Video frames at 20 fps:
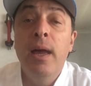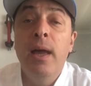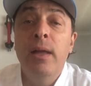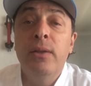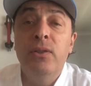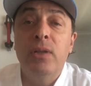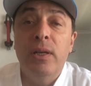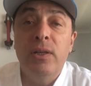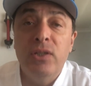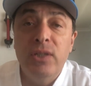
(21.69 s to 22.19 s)

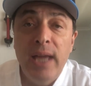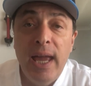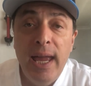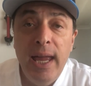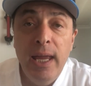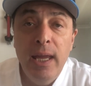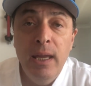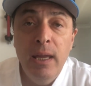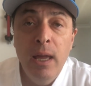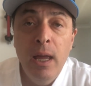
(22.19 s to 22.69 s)

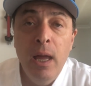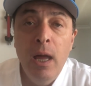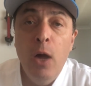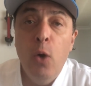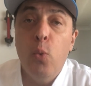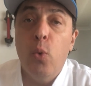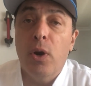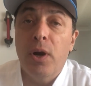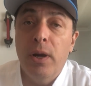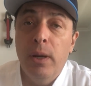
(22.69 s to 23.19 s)
Today
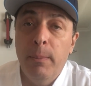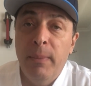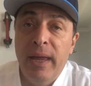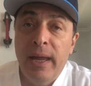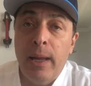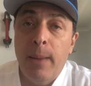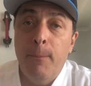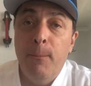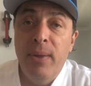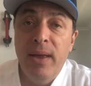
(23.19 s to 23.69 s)
we're going to
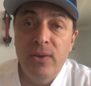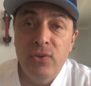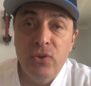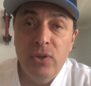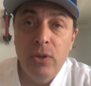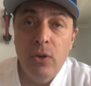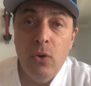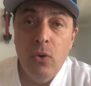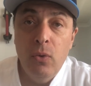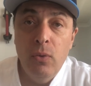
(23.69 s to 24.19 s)
make a
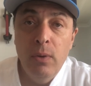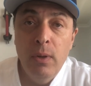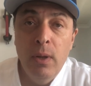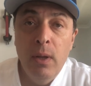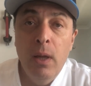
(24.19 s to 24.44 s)
pesto,